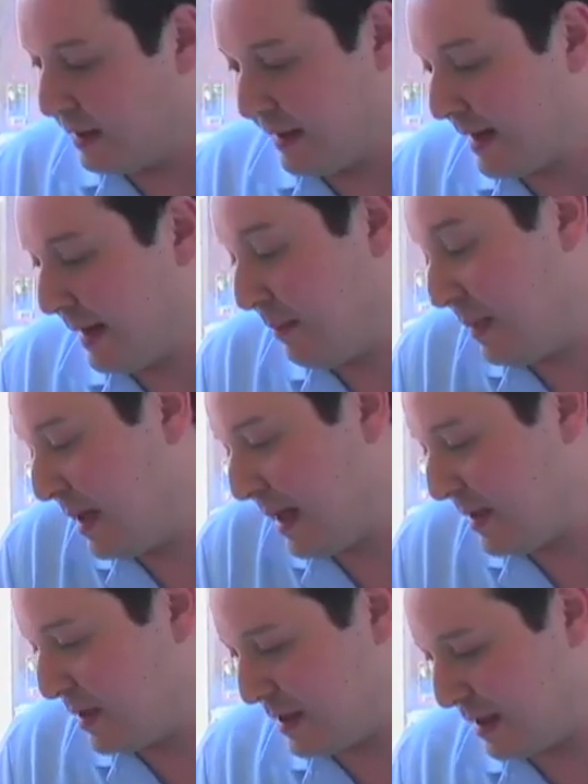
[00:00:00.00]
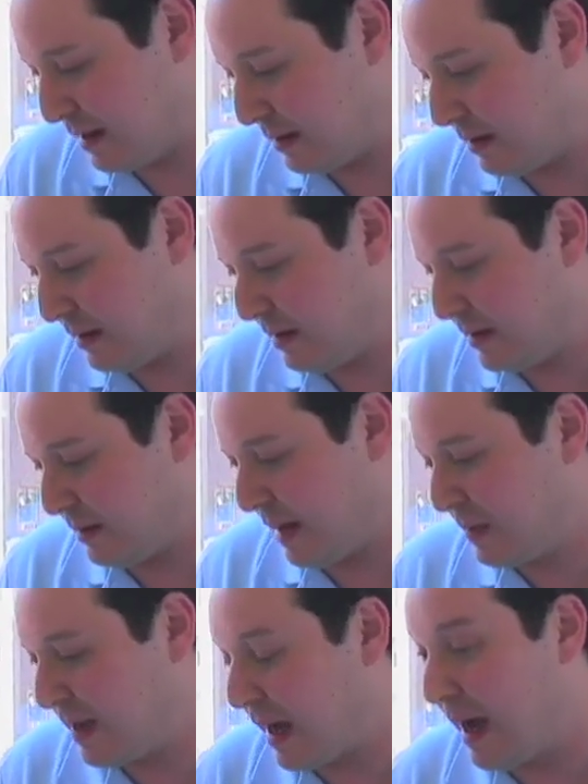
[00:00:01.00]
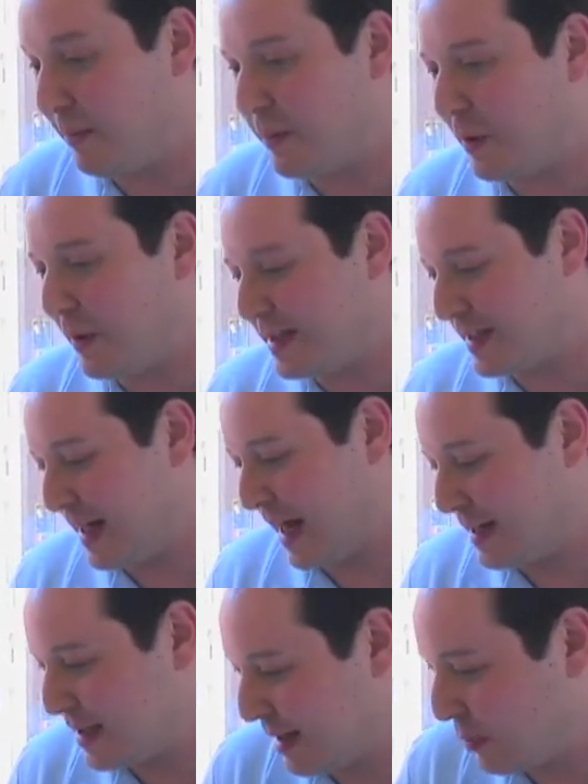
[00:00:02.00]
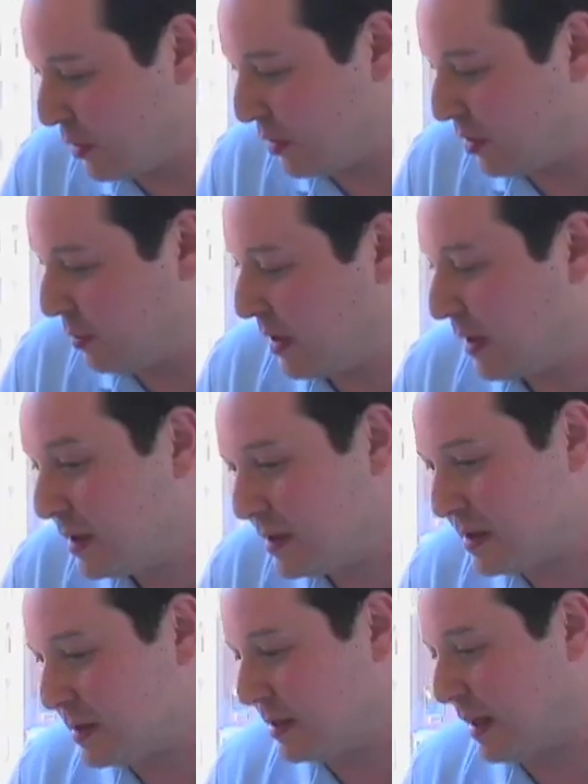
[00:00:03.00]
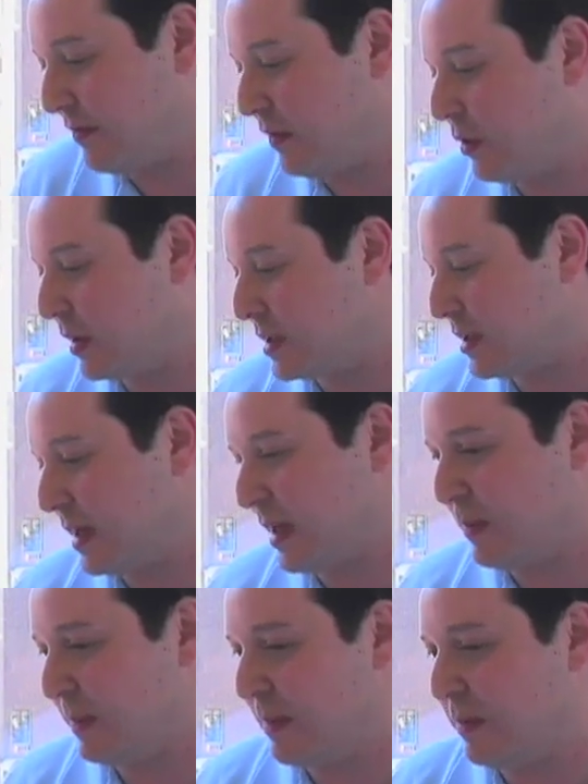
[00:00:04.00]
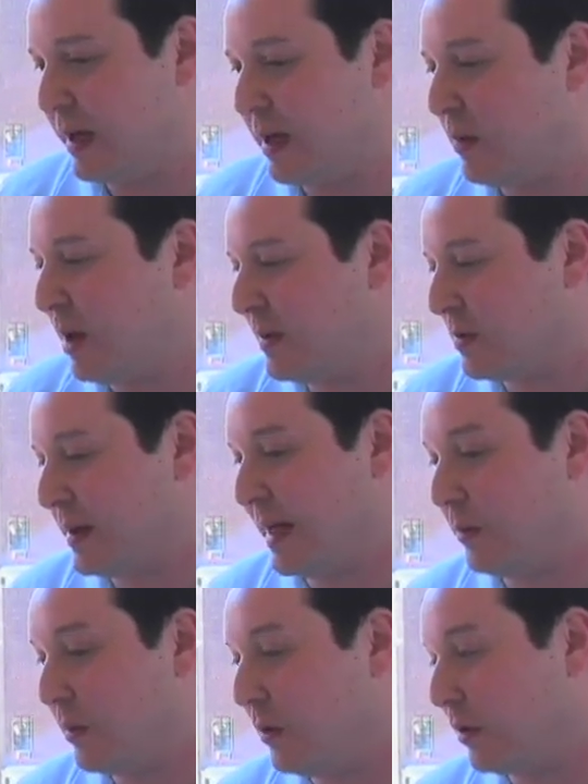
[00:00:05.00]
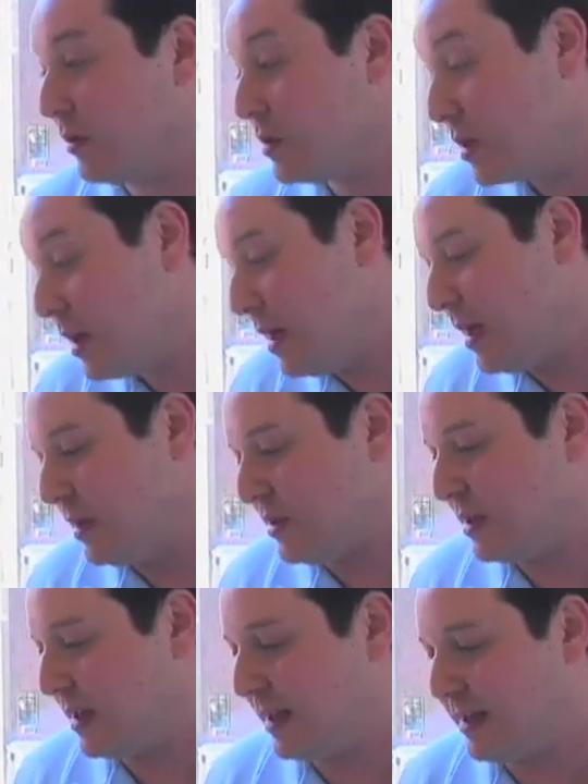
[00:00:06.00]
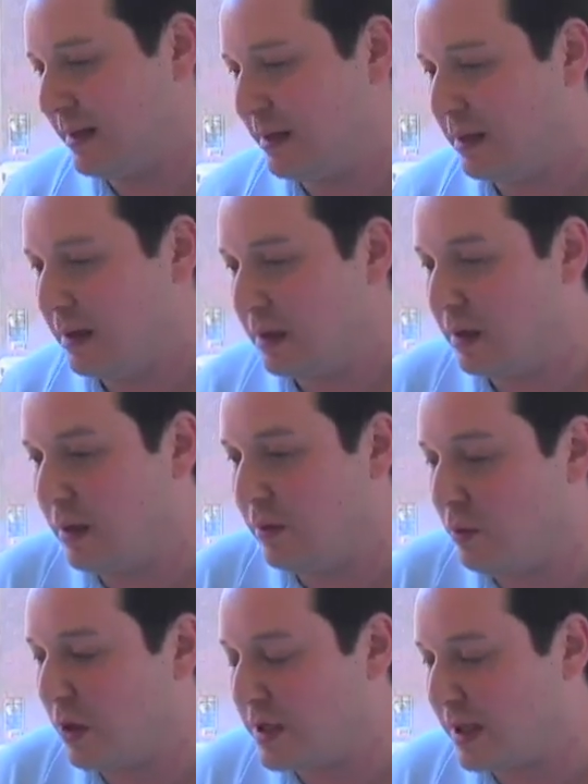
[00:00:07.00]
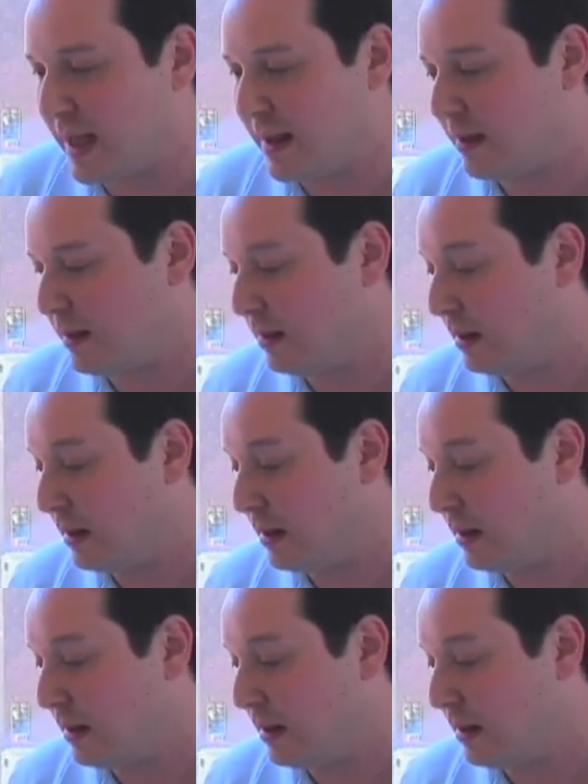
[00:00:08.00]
Yeah, I mean, I just think, you know, I'm known as the anti-broker because I focus on helping people get apartments without brokers. Just think, you know, once again,